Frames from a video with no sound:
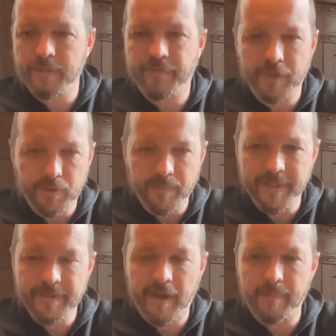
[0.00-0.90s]
If you can
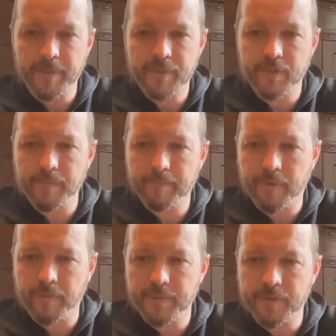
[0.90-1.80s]
read tablature,
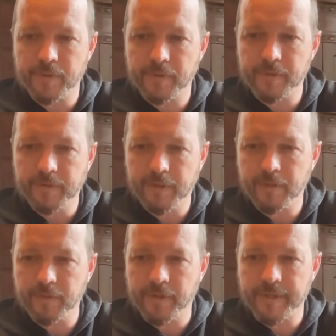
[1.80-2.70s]
Bob's your uncle,
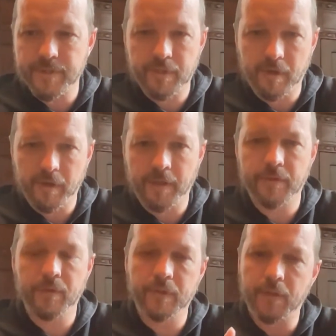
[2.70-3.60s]
you're getting stuck
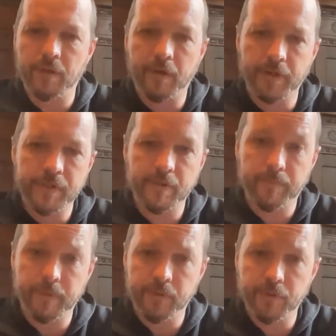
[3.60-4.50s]
into it, you're learning
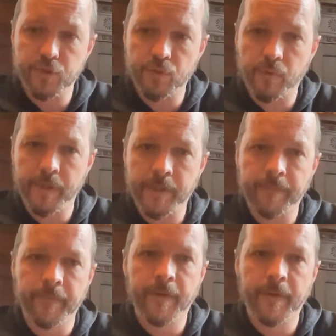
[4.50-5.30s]
something you're enjoying,